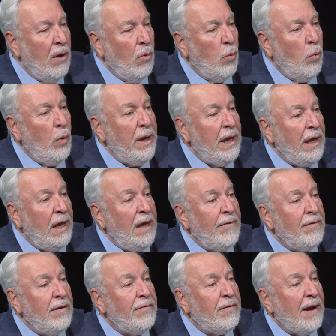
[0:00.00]
We
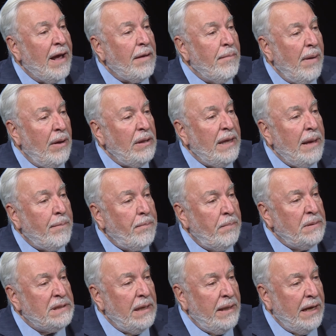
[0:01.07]
even
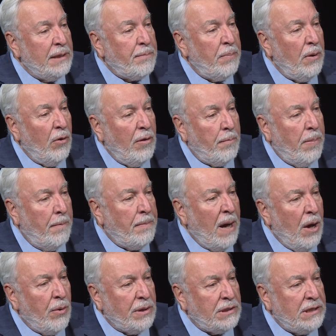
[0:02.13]
there are
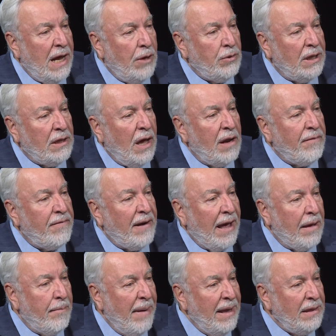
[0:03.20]
powers now that are
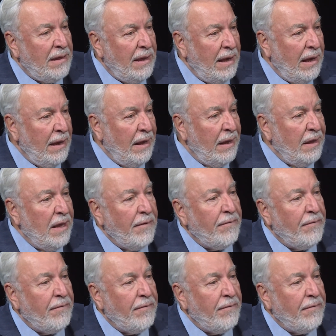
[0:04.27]
fragmenting the